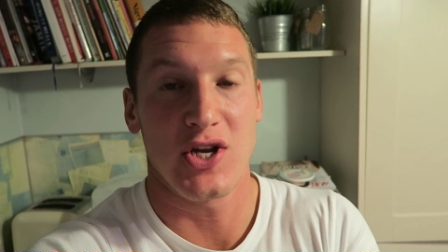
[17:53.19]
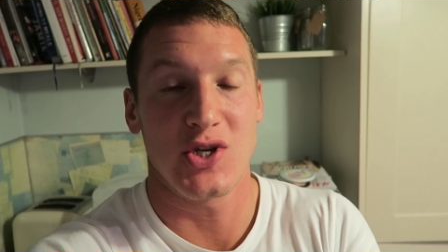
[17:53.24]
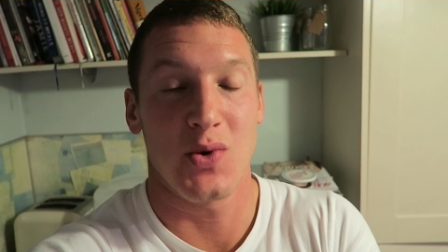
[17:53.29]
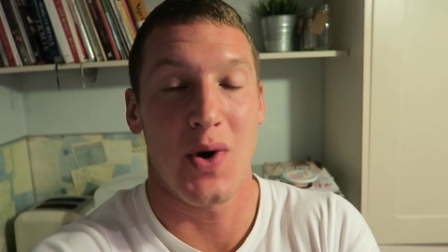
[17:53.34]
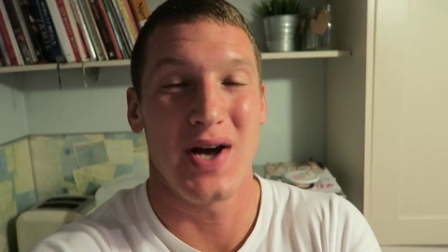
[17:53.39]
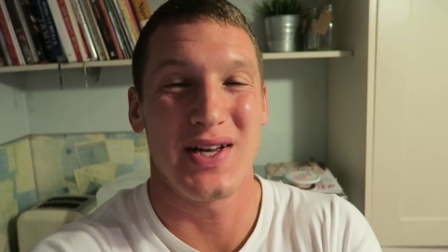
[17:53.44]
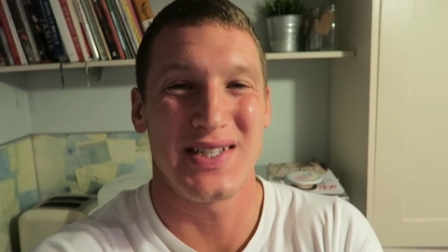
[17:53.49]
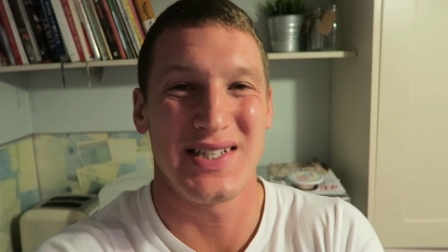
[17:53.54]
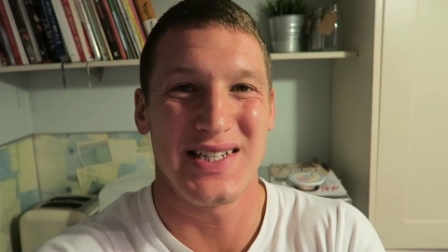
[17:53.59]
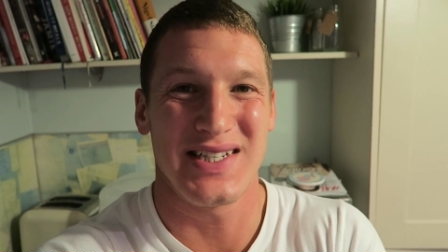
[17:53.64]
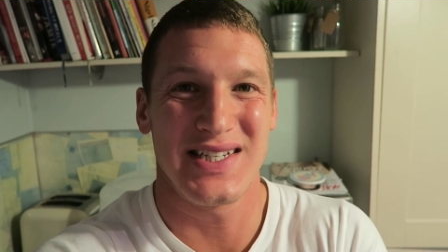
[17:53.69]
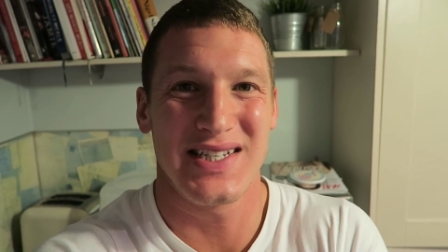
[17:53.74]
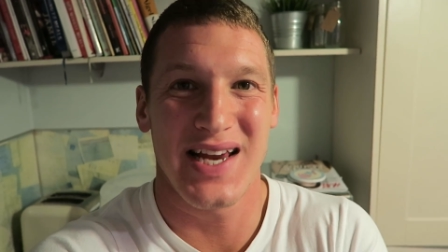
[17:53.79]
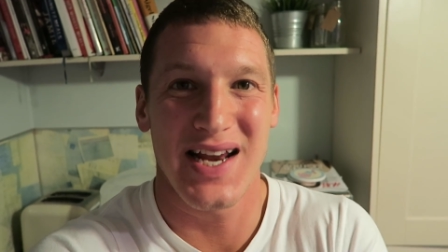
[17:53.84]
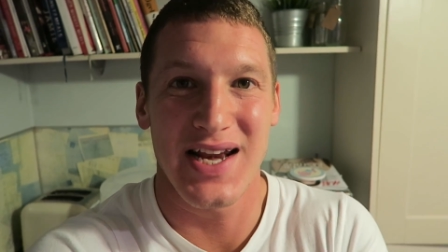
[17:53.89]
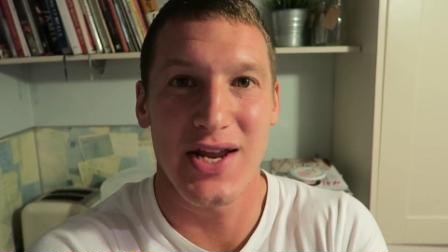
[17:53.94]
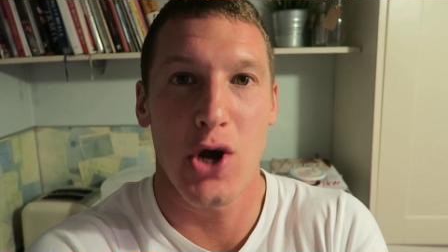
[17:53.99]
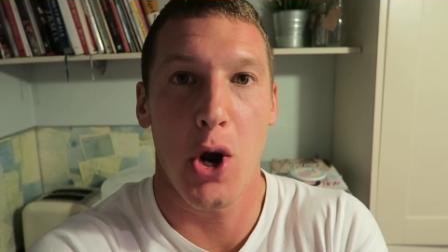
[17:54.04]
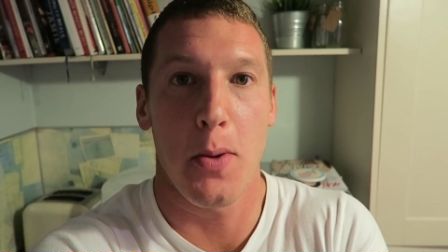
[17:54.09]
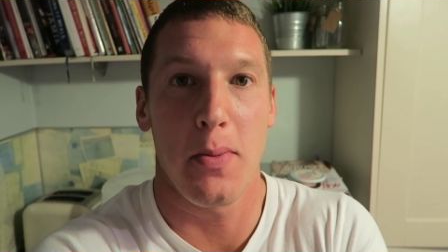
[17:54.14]
So I
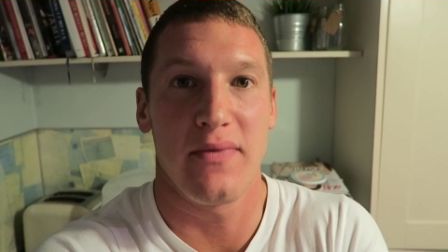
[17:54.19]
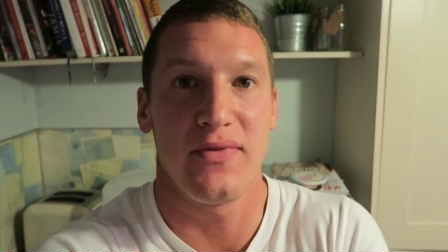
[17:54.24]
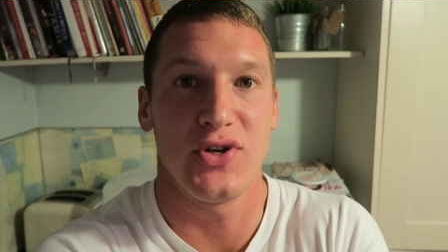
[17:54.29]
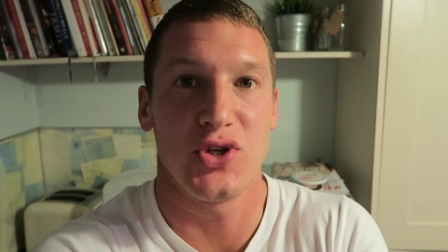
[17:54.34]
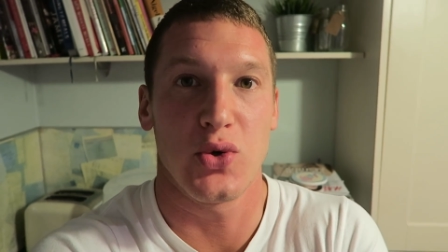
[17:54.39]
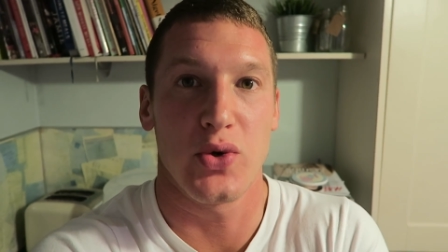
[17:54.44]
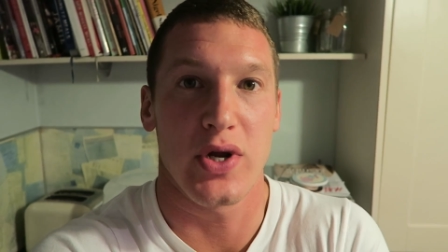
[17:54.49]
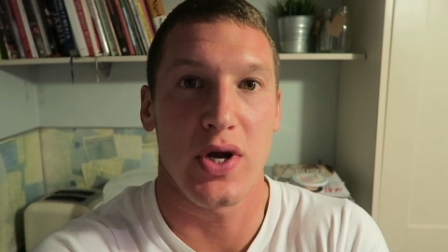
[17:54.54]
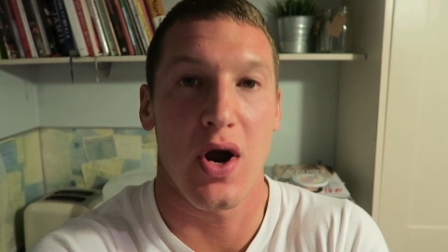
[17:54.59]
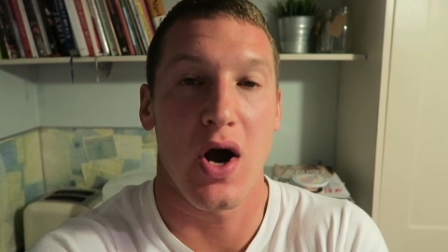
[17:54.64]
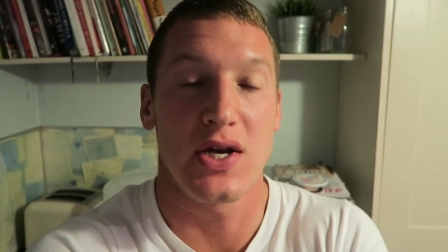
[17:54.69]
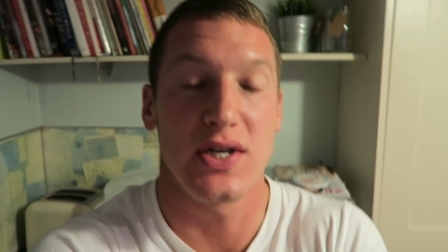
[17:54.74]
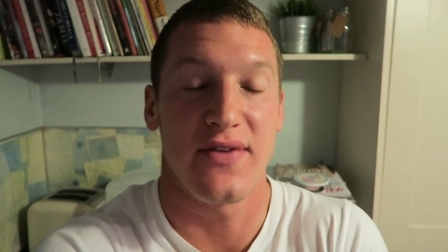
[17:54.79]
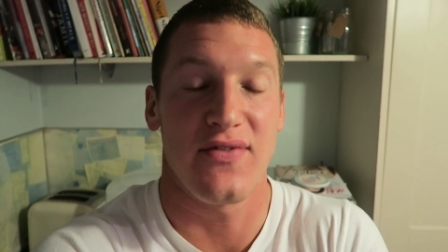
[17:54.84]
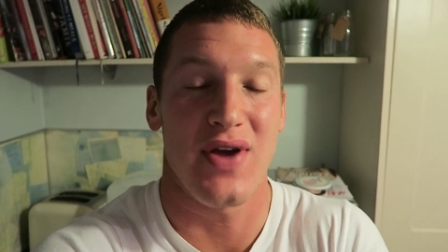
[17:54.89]
sincerely hope you've enjoyed it, guys.